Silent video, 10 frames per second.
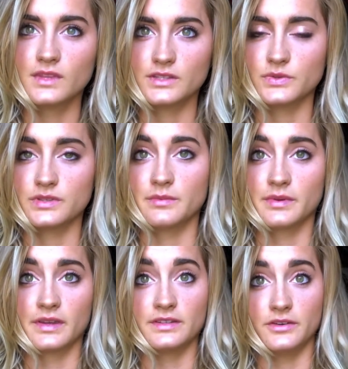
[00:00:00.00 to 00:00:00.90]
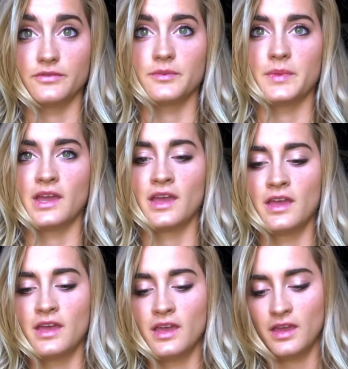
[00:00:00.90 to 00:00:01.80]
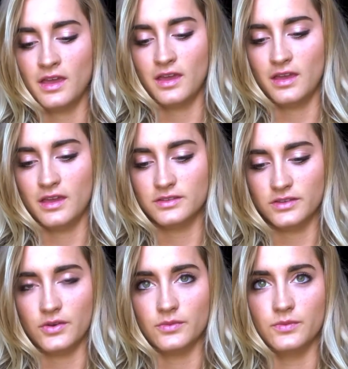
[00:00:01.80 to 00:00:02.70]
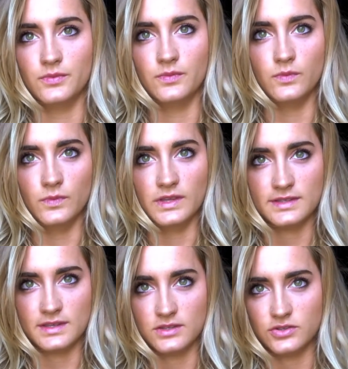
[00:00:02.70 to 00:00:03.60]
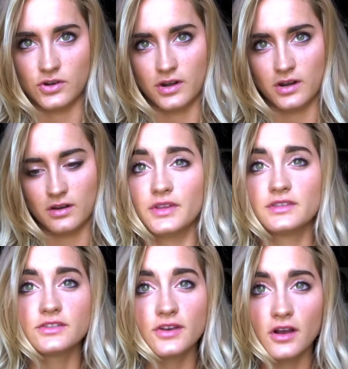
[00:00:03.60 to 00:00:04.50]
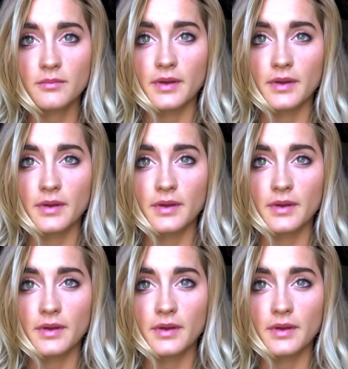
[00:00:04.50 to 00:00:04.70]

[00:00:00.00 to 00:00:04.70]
this was a big deal for me. So let's get started. Let's talk